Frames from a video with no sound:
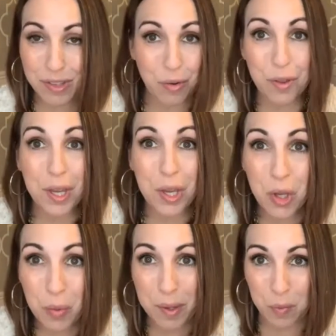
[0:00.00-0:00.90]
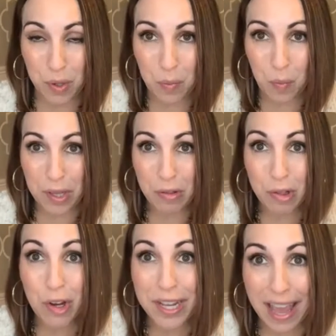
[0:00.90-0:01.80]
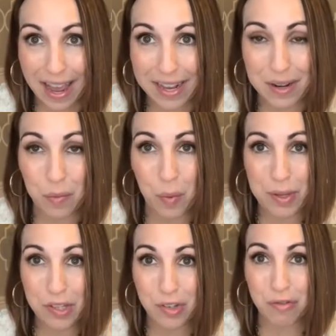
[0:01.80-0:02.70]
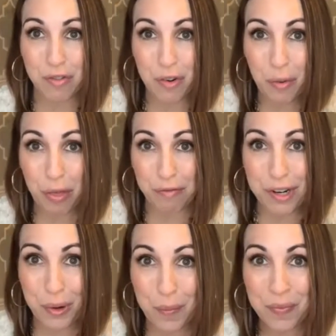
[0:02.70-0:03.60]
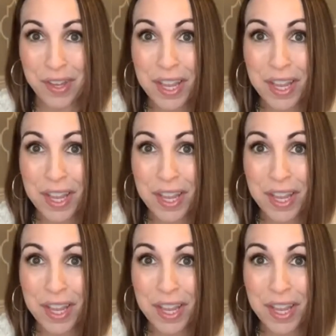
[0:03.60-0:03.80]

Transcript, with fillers: It's only human. We, we look at it when we scroll through.